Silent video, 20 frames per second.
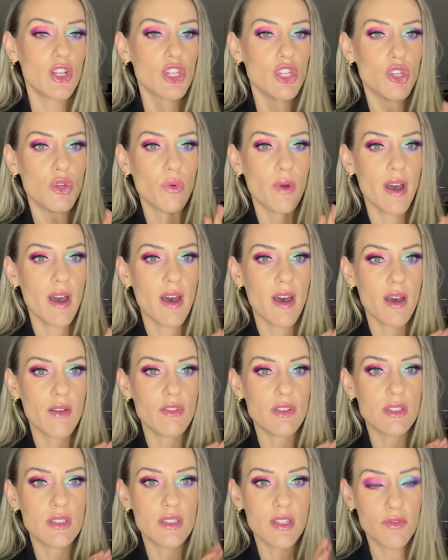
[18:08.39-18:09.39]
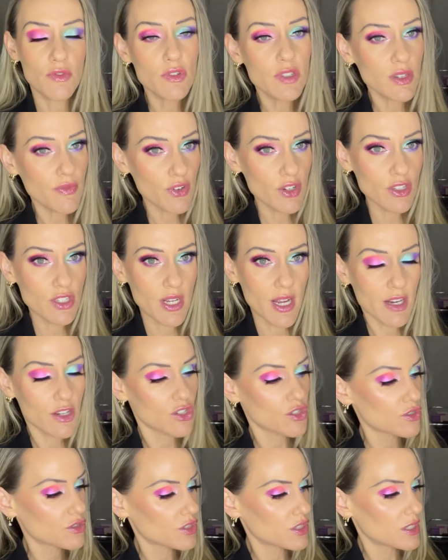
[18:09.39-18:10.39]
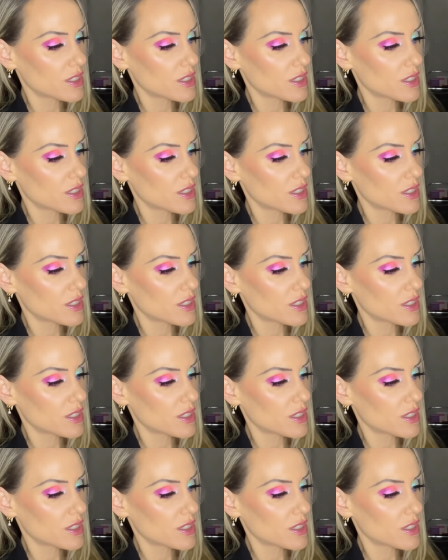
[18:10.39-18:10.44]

You have several different textures